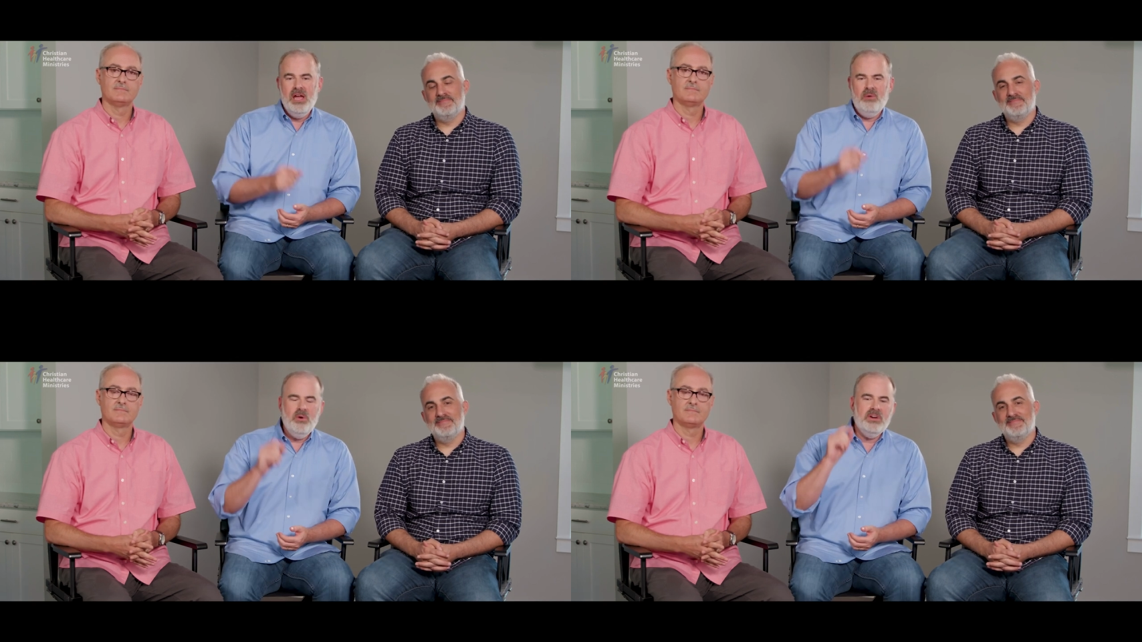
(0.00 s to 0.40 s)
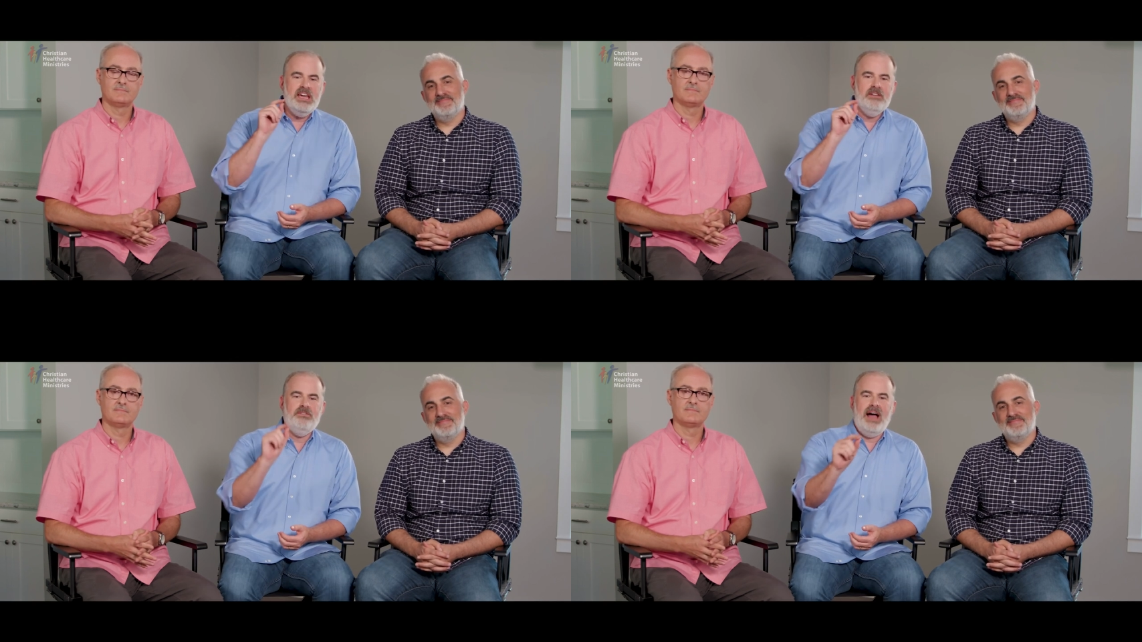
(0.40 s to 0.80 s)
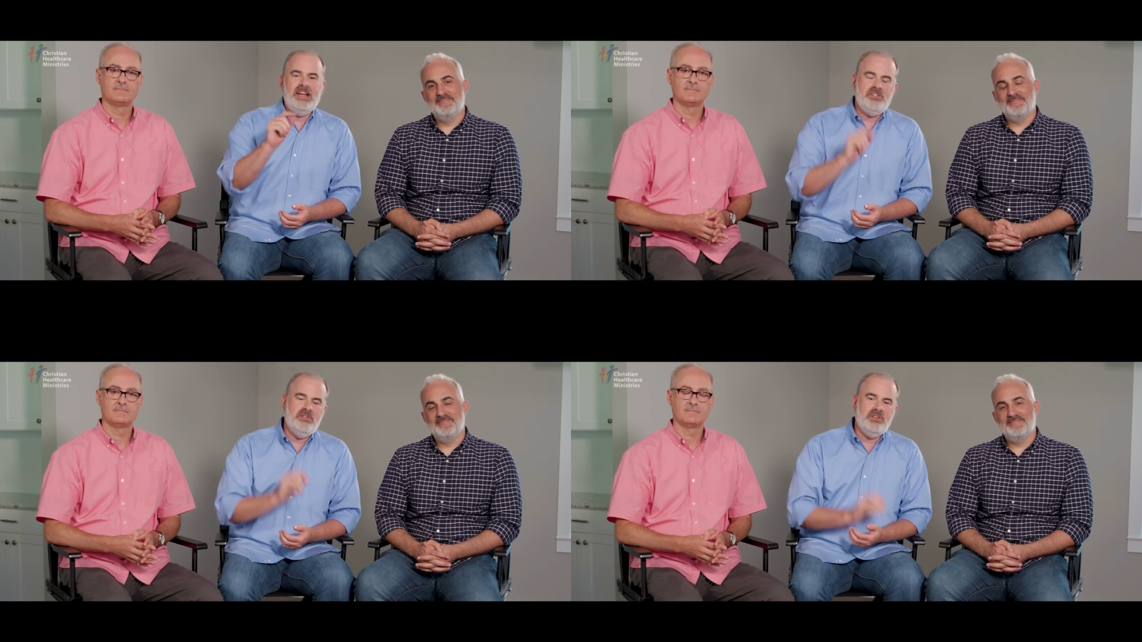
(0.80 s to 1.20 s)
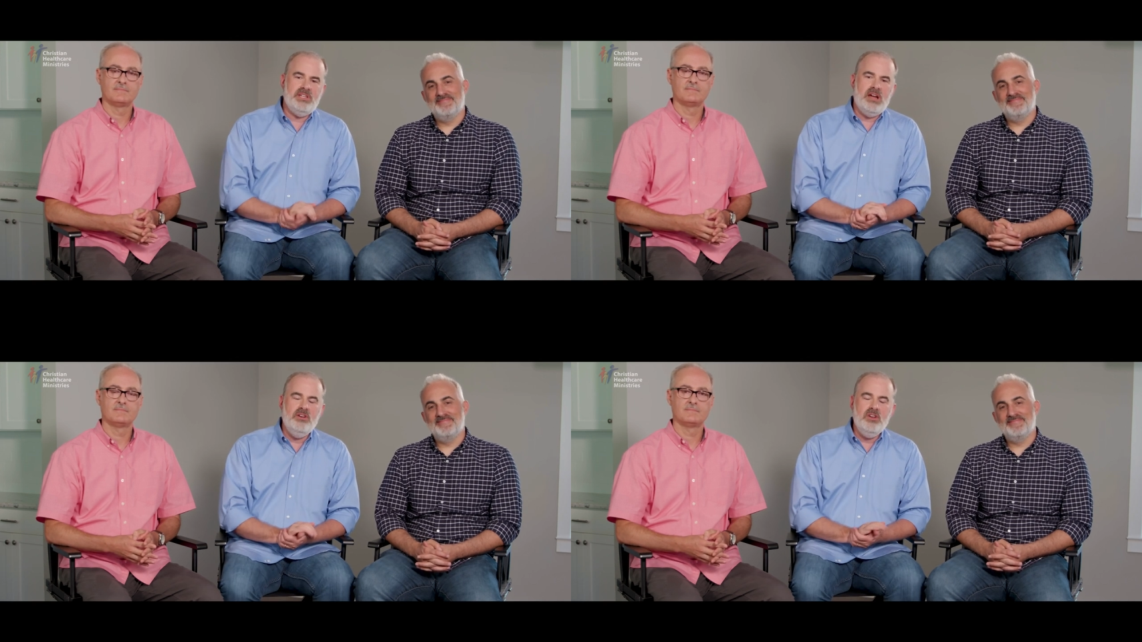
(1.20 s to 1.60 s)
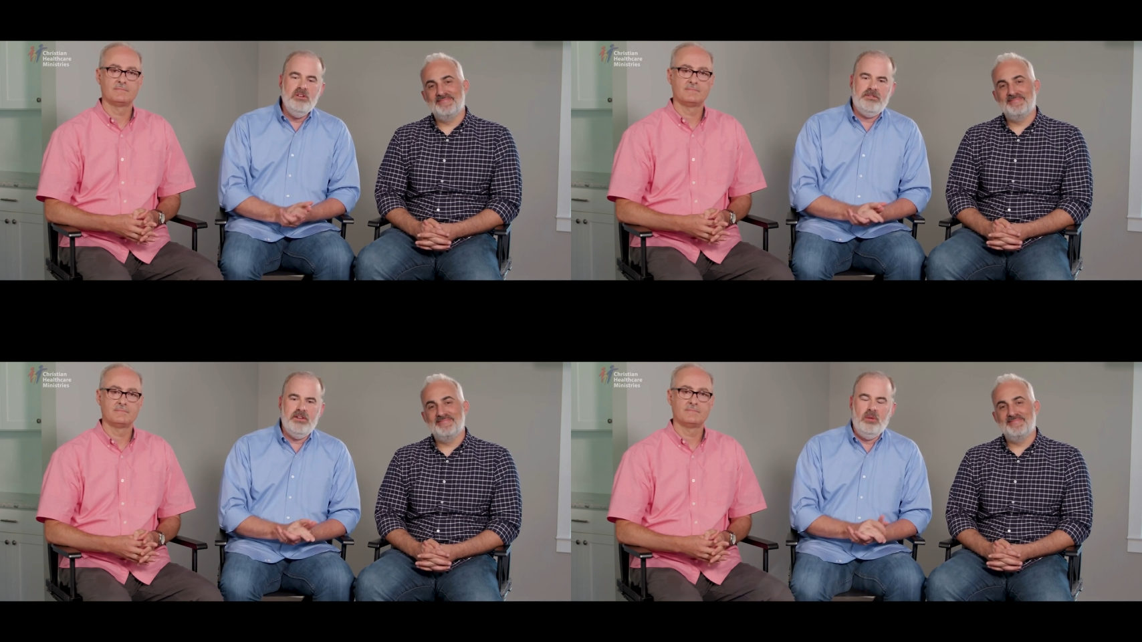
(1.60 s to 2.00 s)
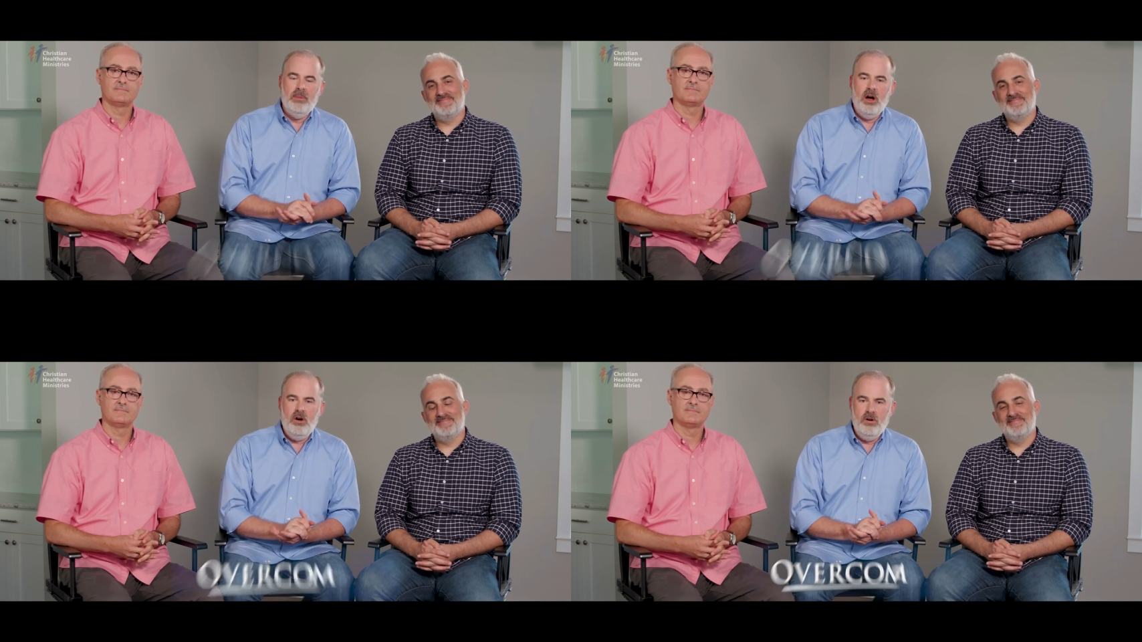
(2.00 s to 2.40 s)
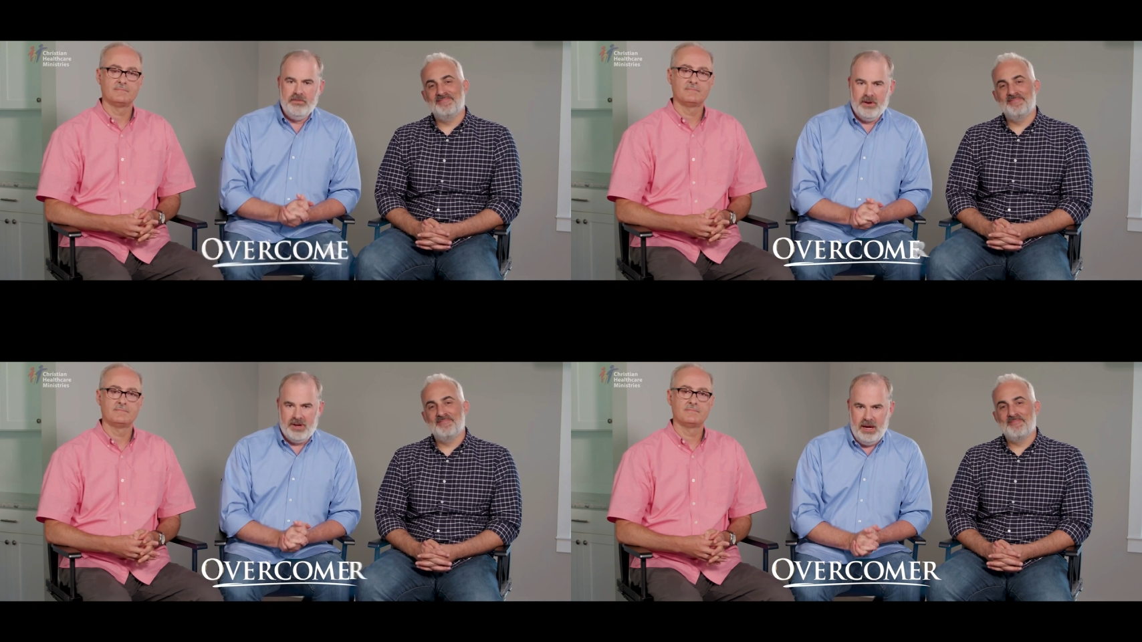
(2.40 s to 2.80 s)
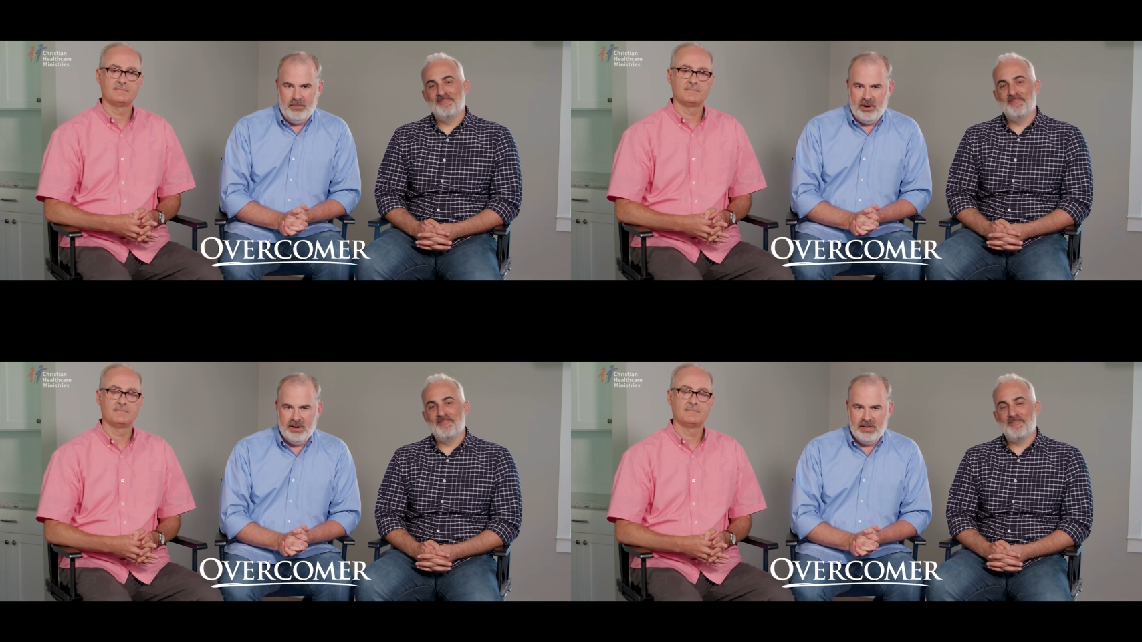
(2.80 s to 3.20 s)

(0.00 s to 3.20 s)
Speaker 1: and we want to invite you to see our new film, Overcomer.